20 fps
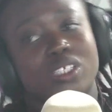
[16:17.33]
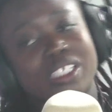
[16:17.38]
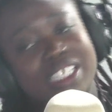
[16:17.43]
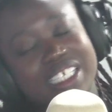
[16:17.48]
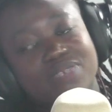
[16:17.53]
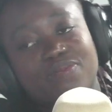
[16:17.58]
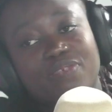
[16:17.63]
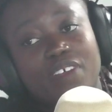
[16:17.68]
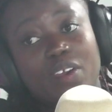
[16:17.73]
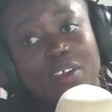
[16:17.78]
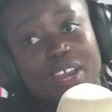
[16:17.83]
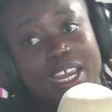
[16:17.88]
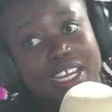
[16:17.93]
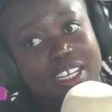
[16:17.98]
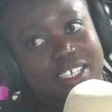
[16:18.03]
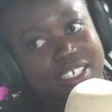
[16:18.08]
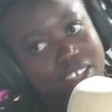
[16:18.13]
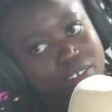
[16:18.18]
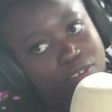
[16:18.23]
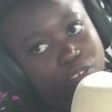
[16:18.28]
It's very
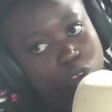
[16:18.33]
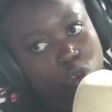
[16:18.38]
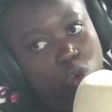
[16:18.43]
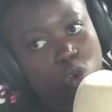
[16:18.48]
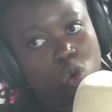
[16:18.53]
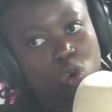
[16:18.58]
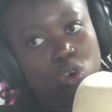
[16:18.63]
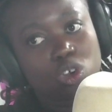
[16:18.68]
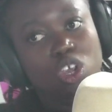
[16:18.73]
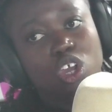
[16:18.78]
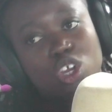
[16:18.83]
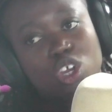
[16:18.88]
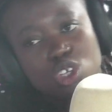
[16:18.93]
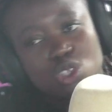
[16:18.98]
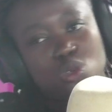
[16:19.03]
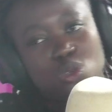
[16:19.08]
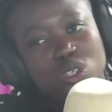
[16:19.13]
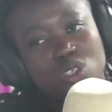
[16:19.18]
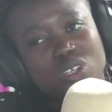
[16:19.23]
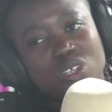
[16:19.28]
difficult,
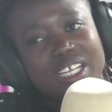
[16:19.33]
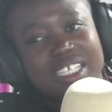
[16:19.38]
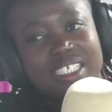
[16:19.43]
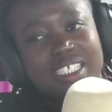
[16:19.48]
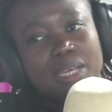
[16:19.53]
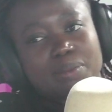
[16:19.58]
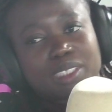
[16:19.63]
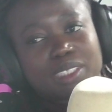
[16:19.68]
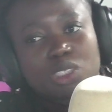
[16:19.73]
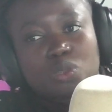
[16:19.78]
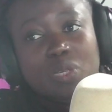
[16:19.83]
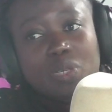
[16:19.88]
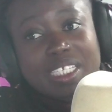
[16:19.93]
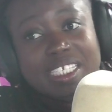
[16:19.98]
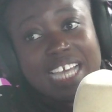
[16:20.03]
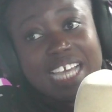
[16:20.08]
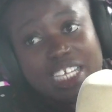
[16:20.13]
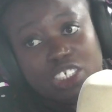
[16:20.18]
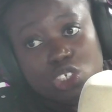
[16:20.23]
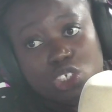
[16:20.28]
so it's not a subject we
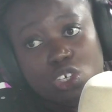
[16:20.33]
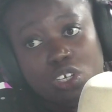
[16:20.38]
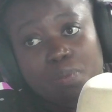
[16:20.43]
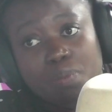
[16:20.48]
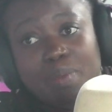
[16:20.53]
touch on,